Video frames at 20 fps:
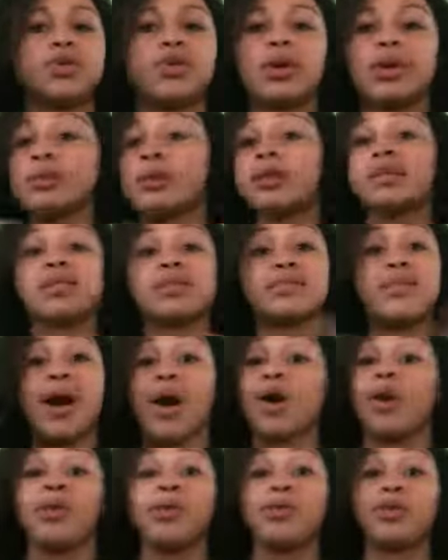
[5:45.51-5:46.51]
You want to be
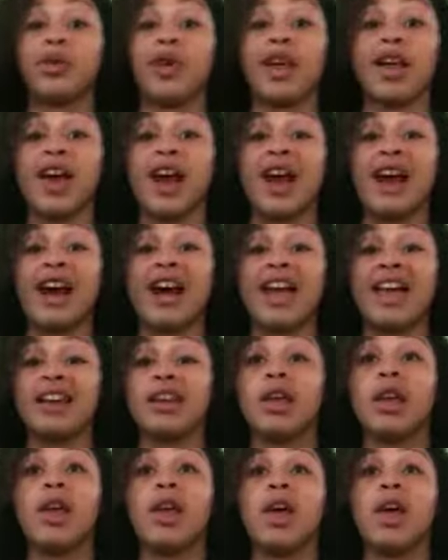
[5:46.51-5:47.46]
smile, bright-eyed,